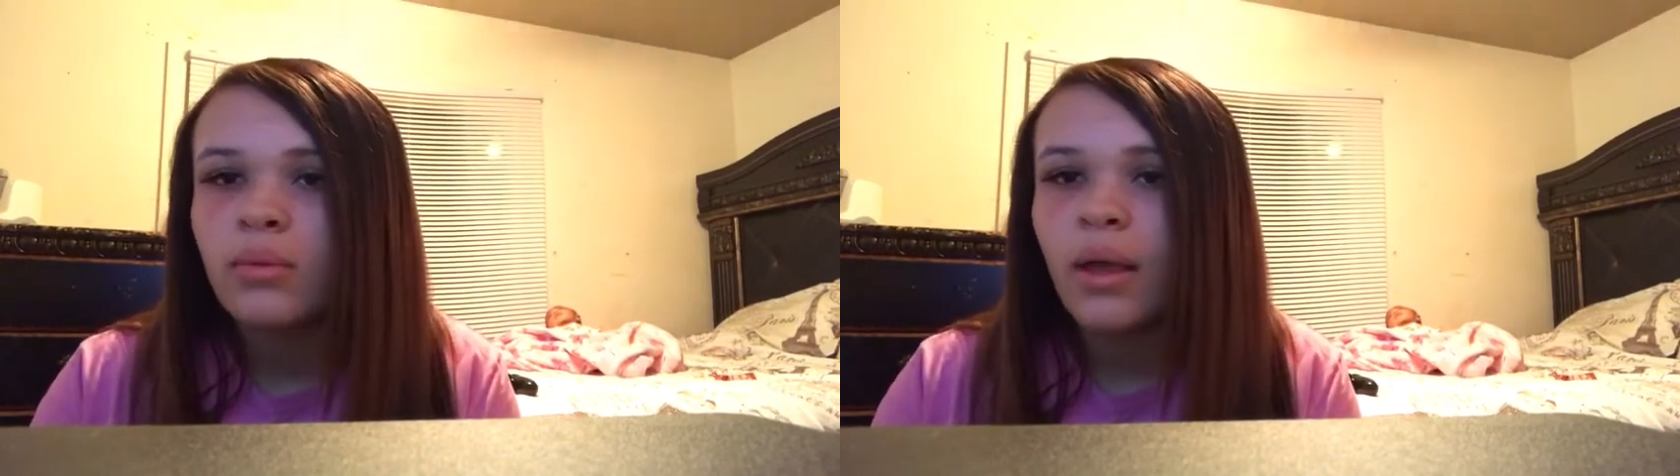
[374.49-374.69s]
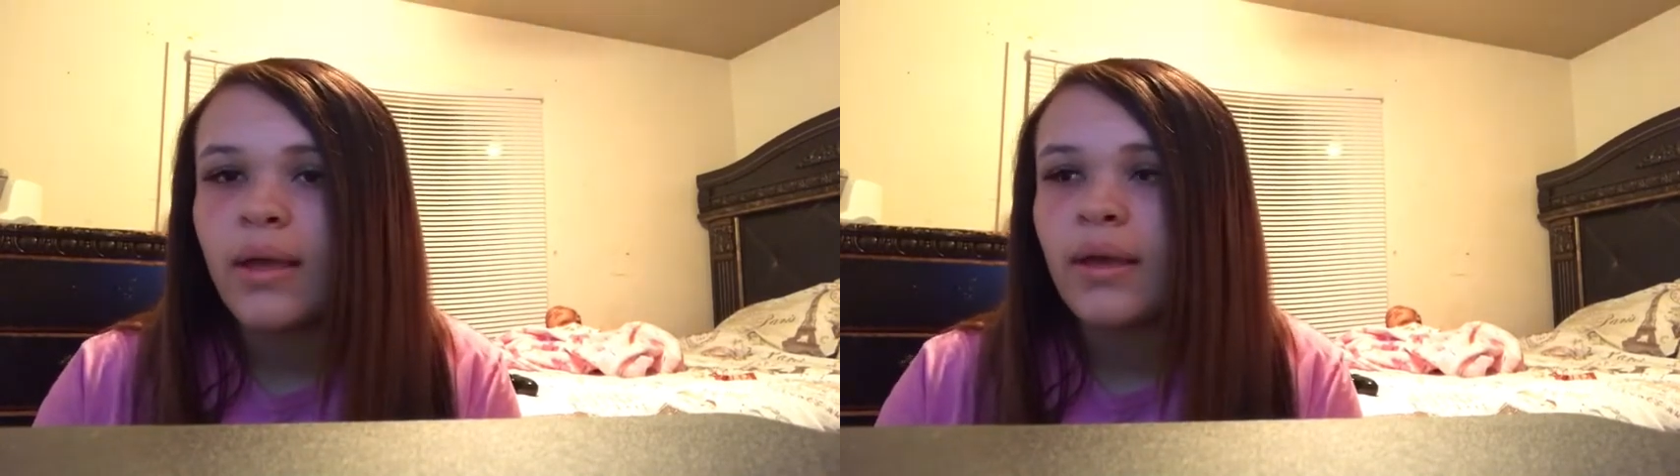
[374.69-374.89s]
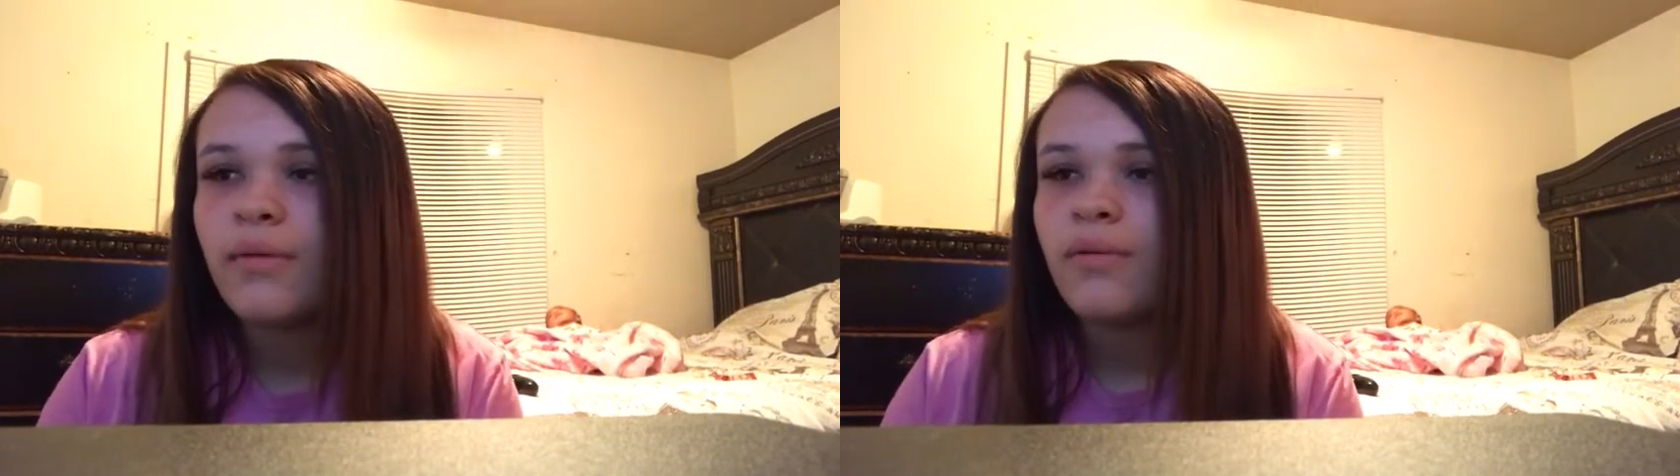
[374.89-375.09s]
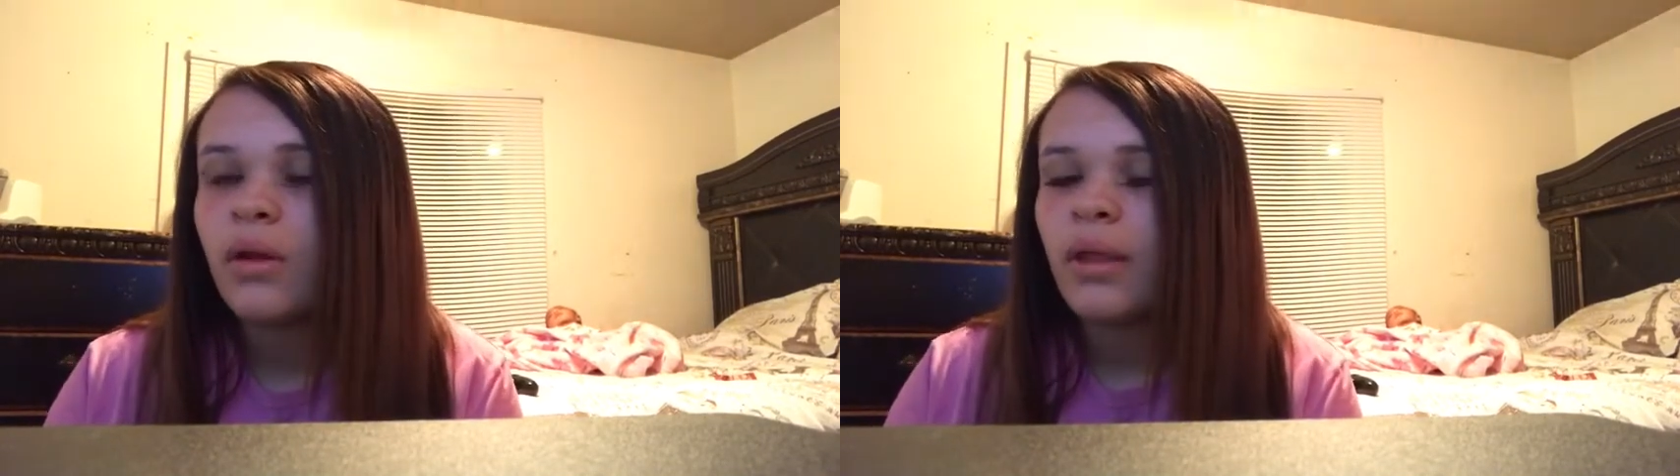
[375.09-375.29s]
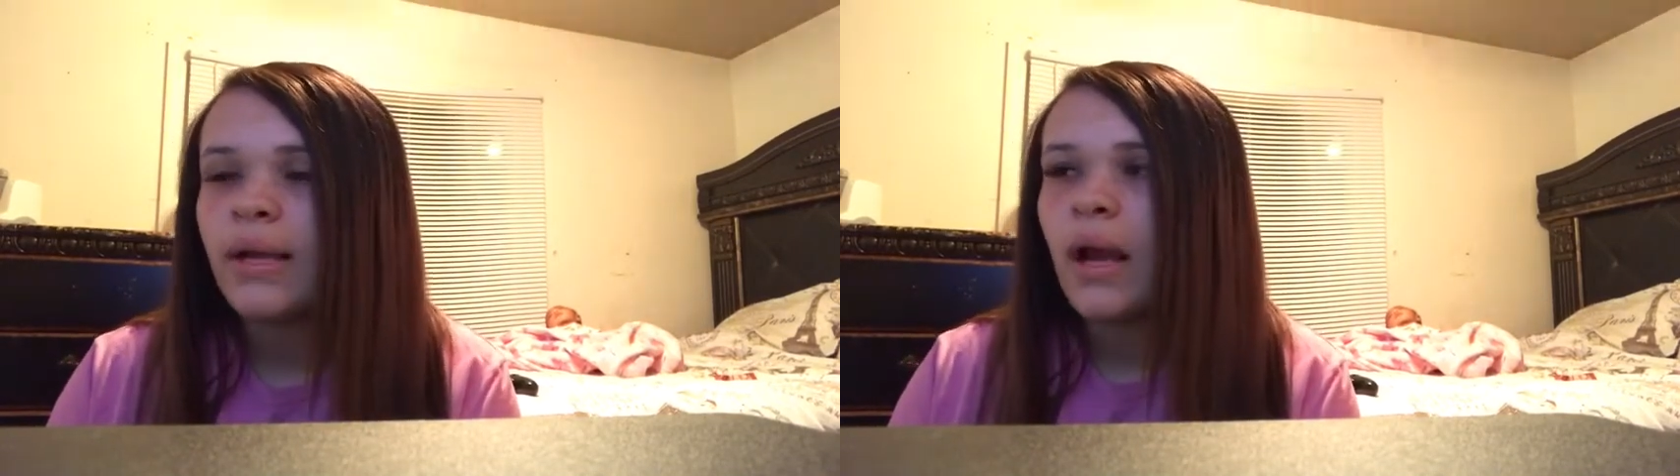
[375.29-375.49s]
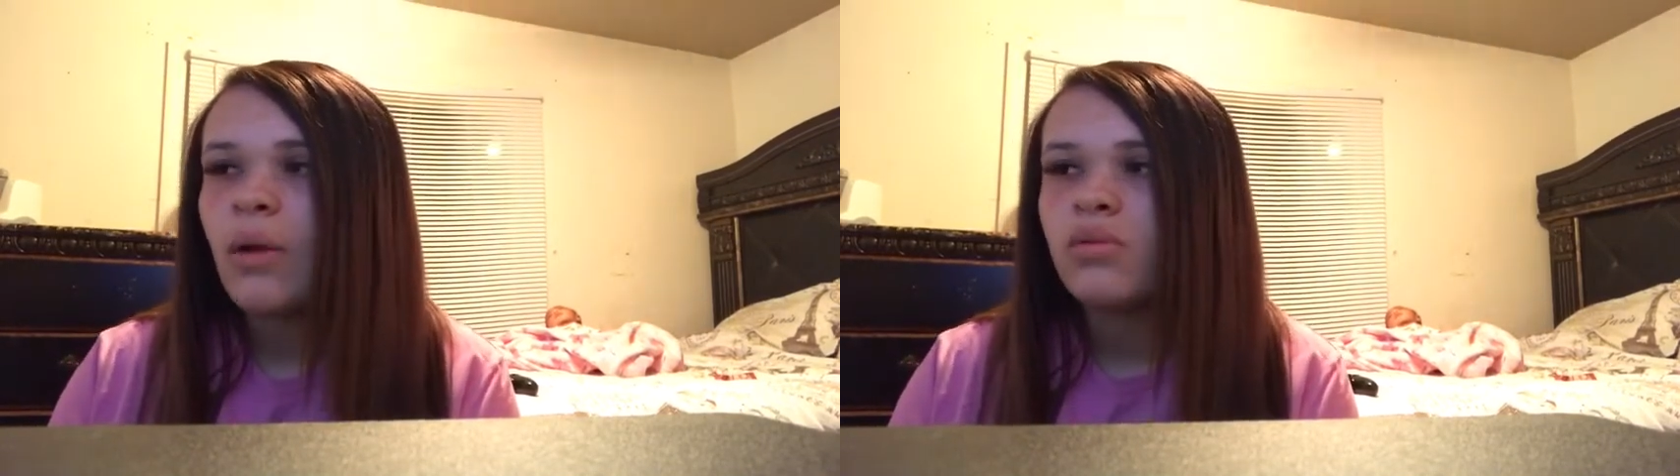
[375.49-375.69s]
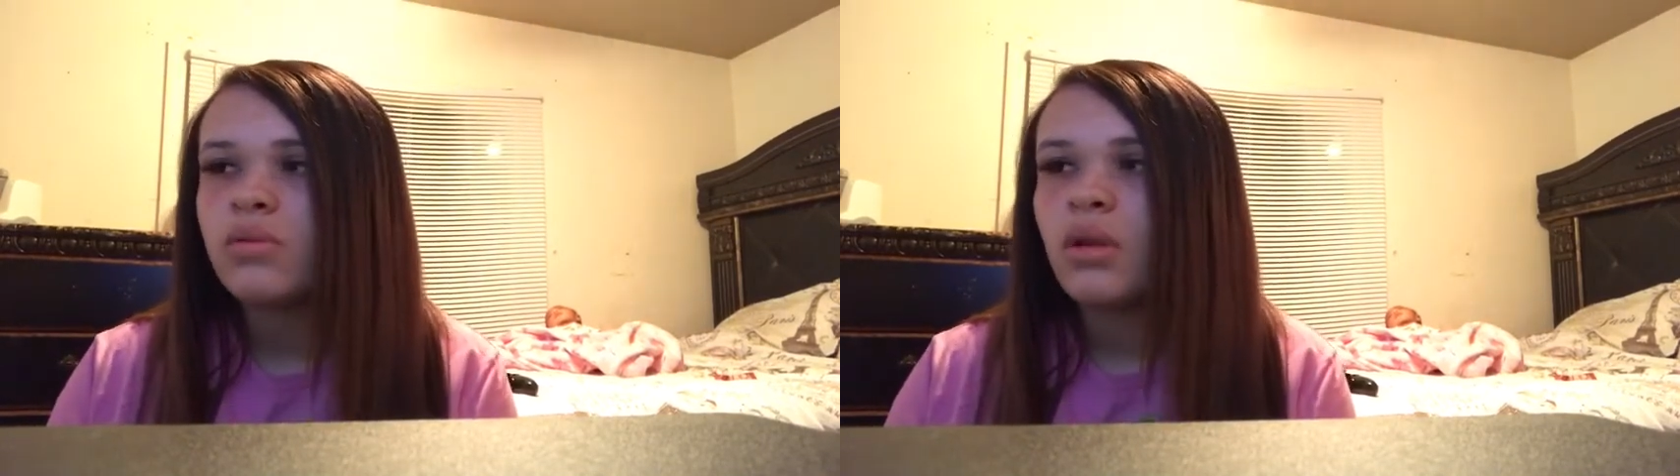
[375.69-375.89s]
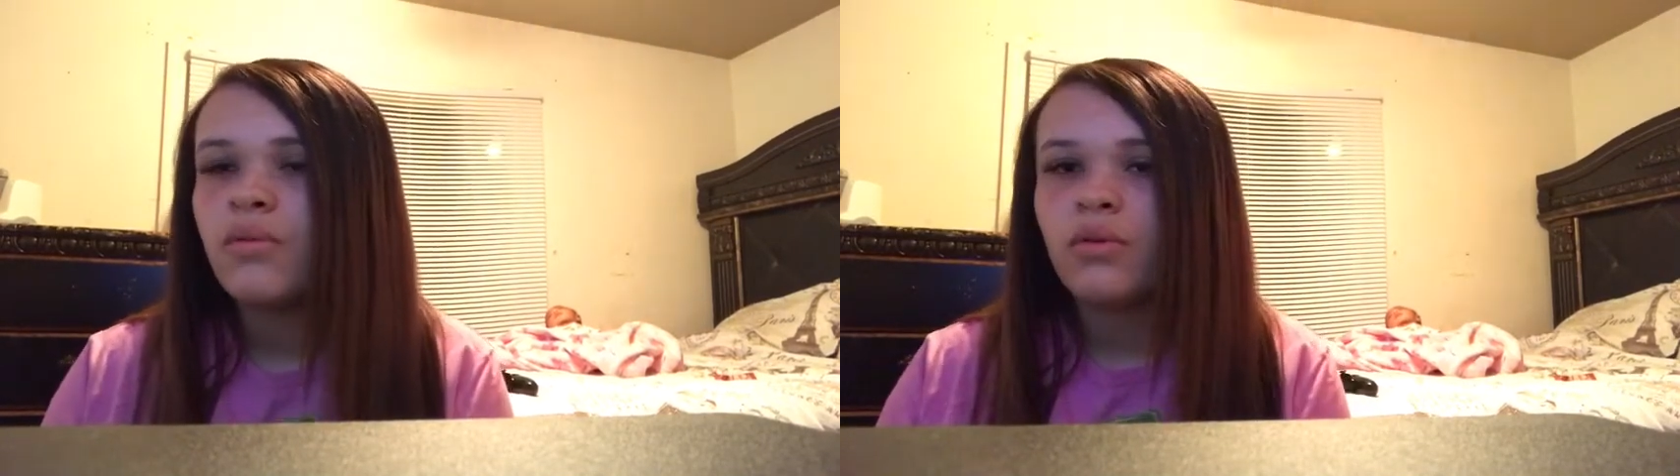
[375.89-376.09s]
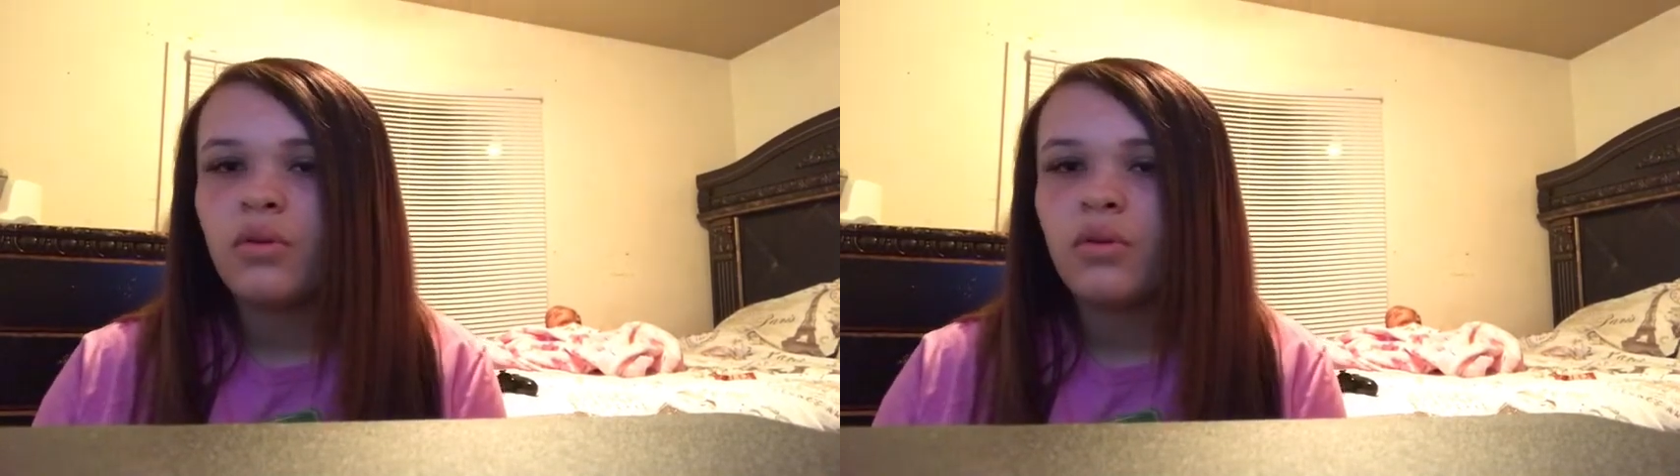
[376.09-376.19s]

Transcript: Like, it felt like I was never